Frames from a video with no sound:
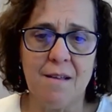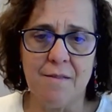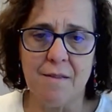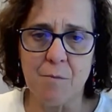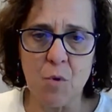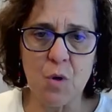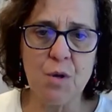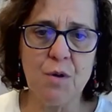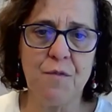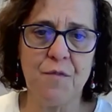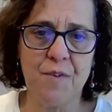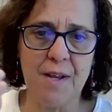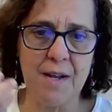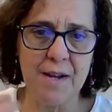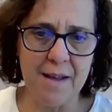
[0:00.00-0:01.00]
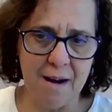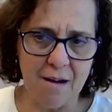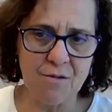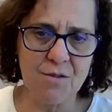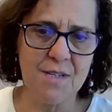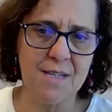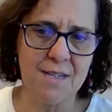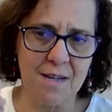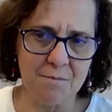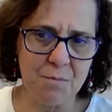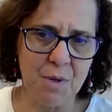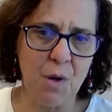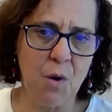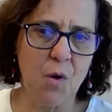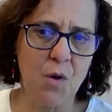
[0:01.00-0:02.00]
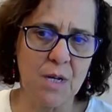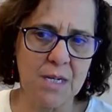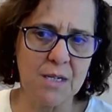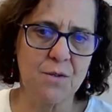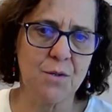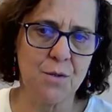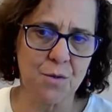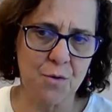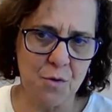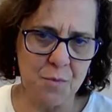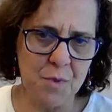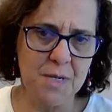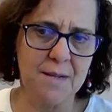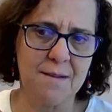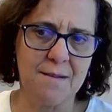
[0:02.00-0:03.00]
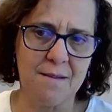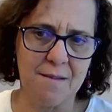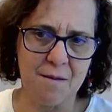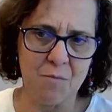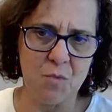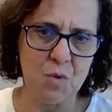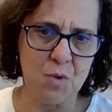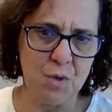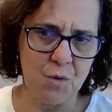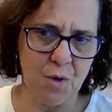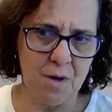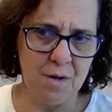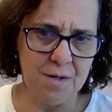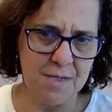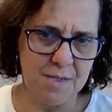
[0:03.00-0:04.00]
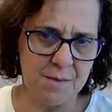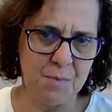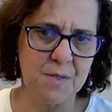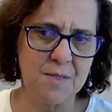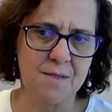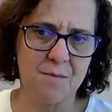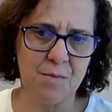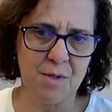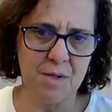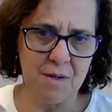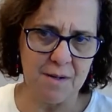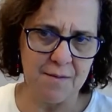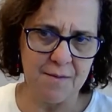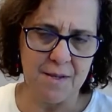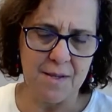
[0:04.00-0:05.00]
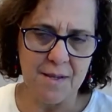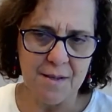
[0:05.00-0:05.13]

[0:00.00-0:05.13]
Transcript: The more you feel grounded and belonging to your community, the more you are responsible and,